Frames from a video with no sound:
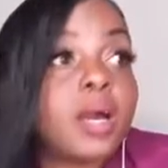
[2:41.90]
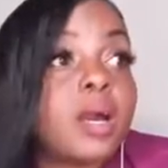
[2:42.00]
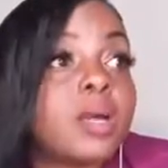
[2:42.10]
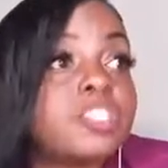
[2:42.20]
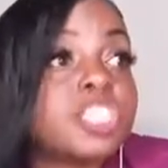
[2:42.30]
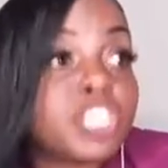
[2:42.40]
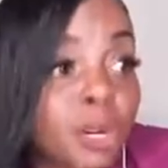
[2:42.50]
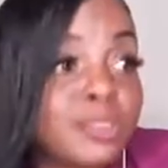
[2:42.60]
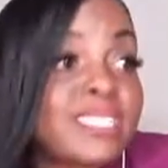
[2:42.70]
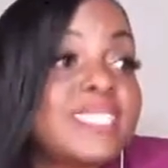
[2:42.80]

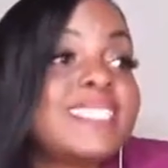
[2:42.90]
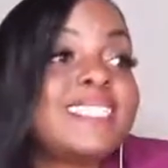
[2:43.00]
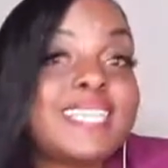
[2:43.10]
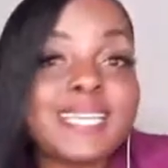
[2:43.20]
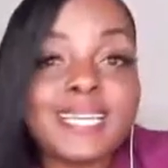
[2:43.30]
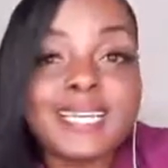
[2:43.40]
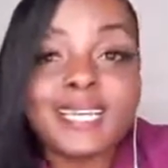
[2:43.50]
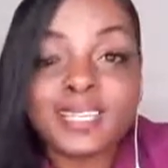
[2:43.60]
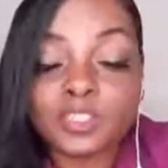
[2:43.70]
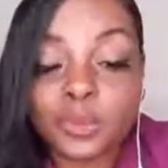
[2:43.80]
certainty
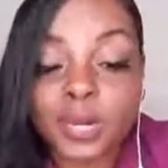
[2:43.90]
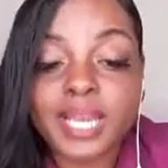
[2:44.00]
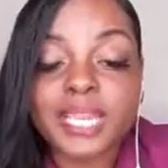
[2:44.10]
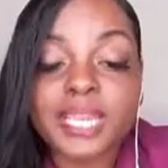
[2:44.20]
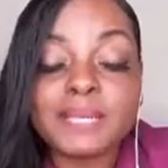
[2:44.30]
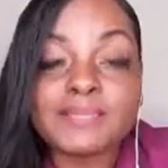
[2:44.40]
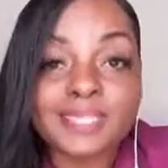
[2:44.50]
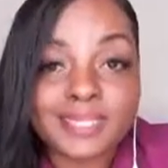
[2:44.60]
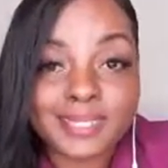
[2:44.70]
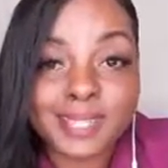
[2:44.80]
is what keeps
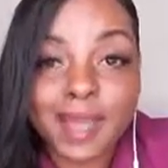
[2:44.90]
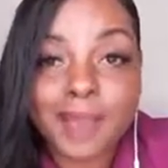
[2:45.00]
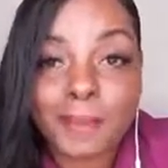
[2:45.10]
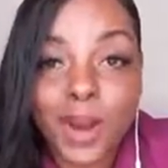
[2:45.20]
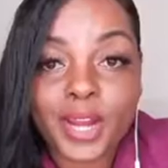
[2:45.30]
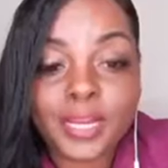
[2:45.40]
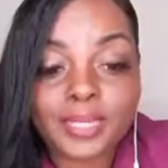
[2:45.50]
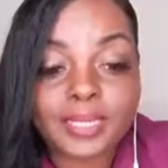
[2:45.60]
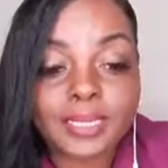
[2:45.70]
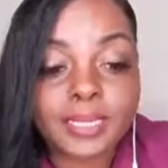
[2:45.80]
the stock
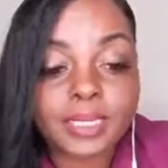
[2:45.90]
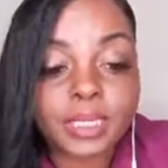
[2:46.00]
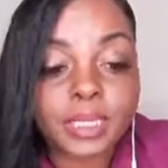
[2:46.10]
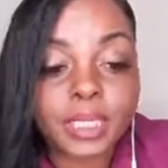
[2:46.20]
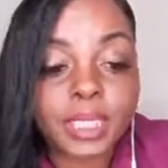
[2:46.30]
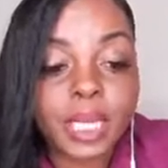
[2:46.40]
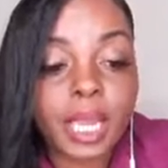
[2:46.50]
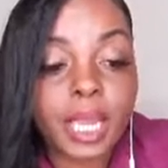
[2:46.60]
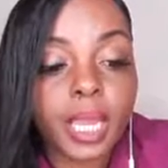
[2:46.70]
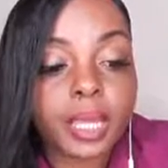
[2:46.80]
market looking good
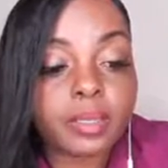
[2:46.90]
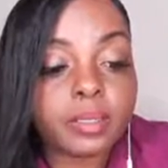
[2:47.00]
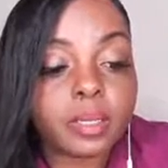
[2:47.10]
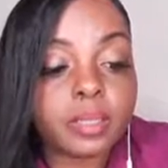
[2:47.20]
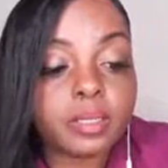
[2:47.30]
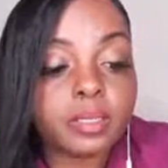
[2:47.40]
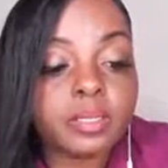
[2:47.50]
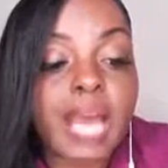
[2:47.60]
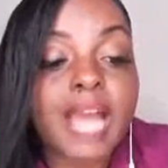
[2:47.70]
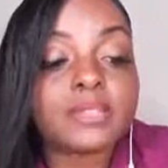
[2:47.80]
and
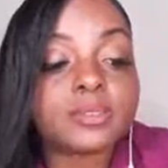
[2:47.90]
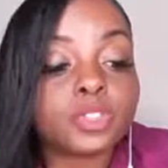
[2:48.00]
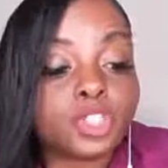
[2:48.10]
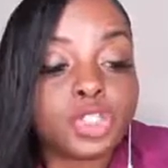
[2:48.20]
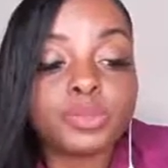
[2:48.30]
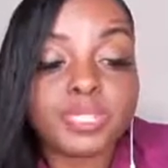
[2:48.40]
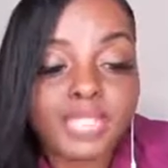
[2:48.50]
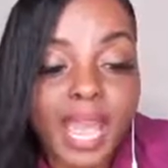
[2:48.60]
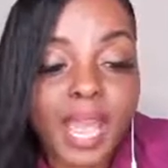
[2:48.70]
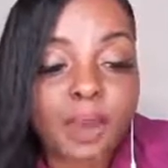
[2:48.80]
not shooting
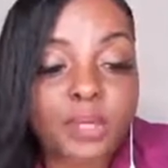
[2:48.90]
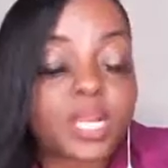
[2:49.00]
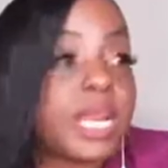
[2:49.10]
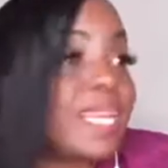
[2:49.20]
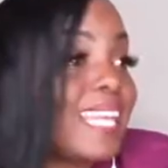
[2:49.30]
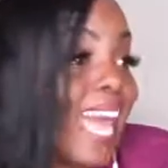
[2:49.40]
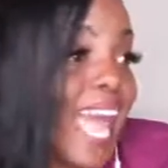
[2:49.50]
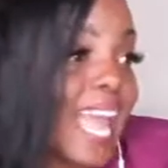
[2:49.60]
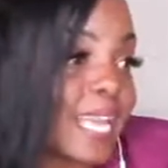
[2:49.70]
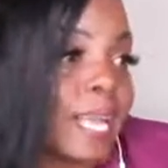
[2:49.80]
down and
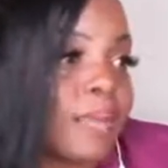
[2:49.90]
lagging.